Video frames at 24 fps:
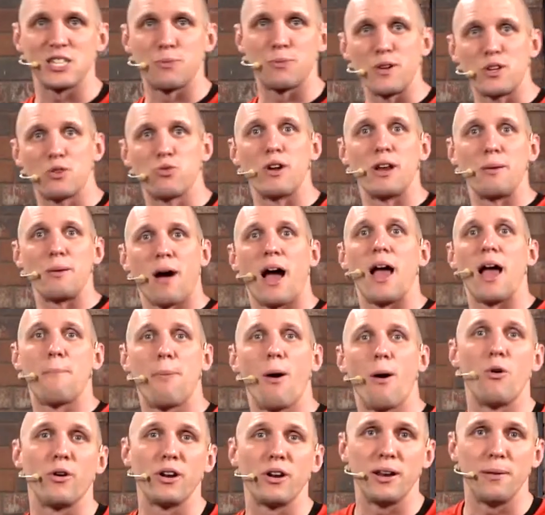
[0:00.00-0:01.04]
between my
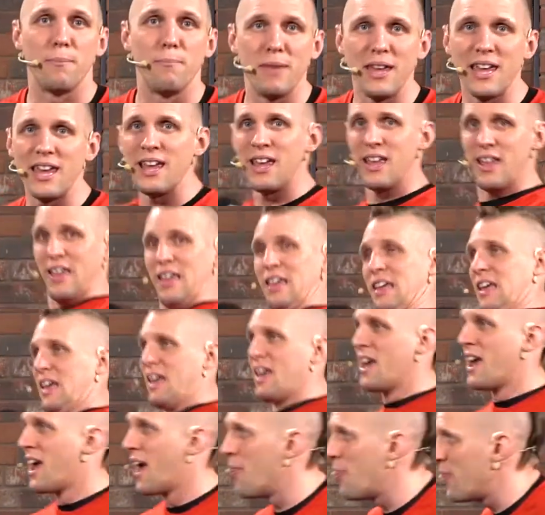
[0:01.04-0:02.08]
opponent and me,
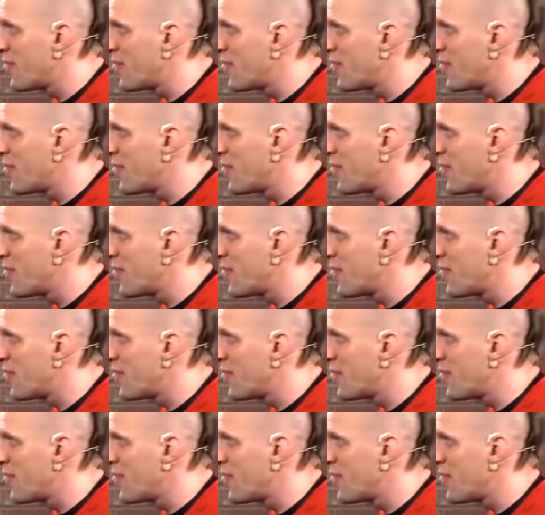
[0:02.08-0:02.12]
and